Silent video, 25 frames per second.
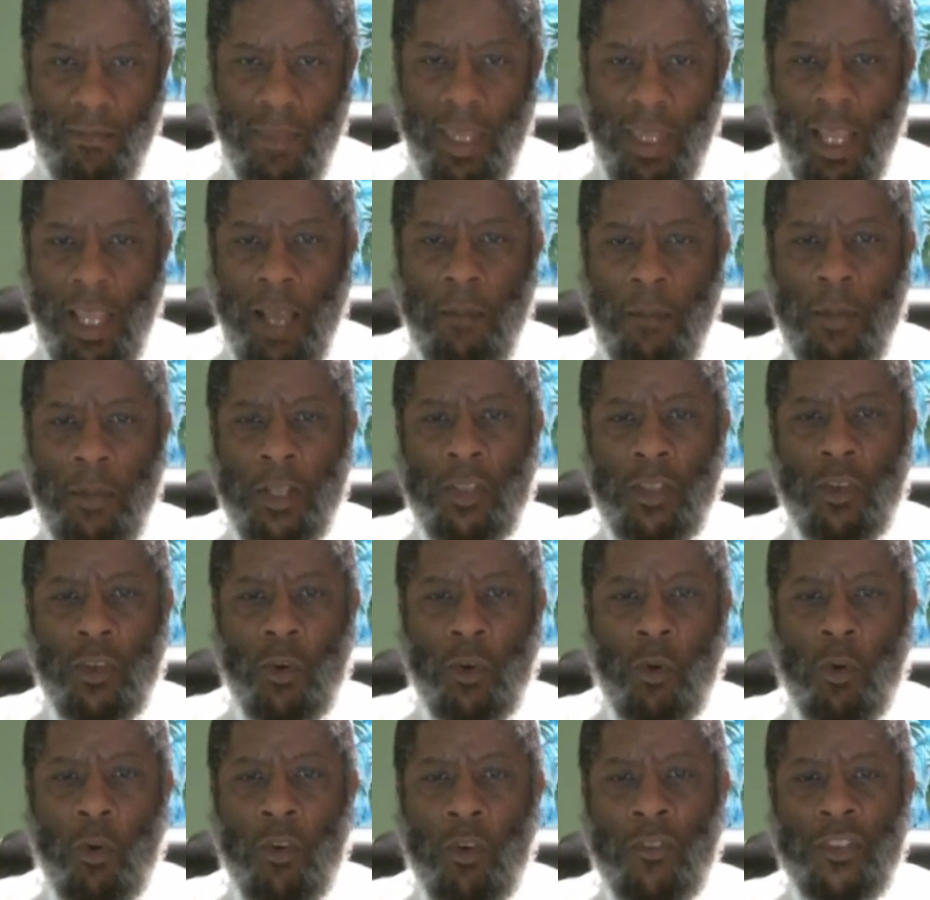I meant the
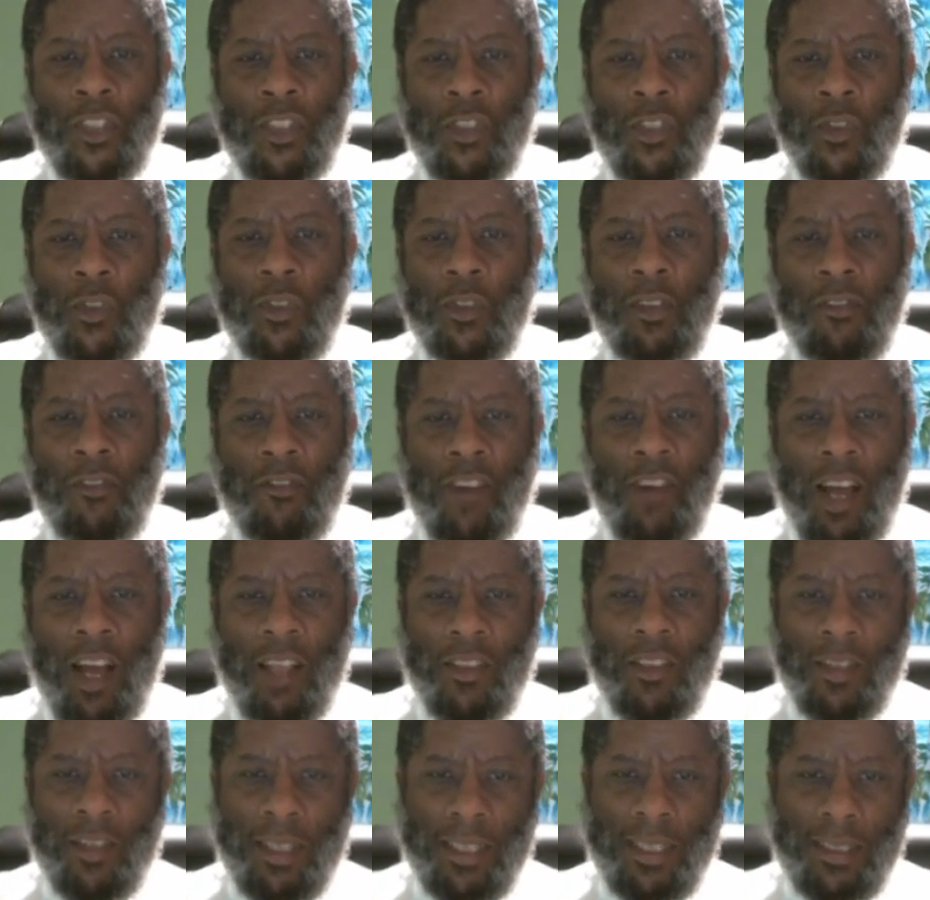orphans or the
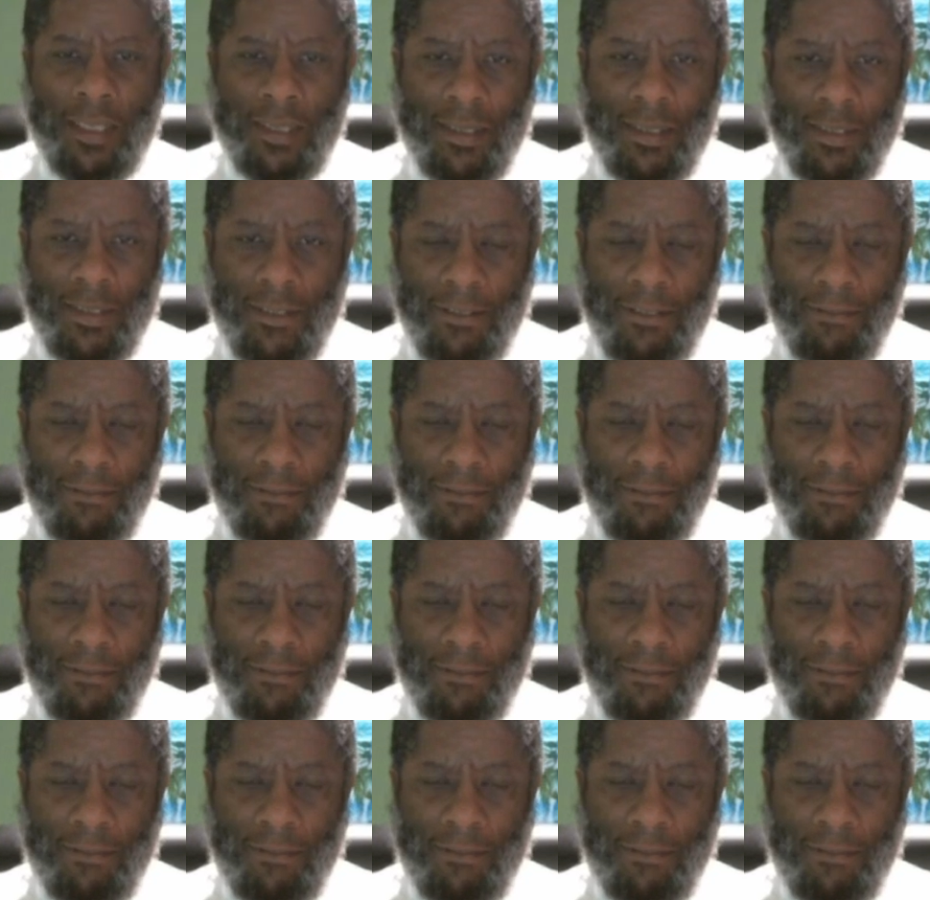fatherless.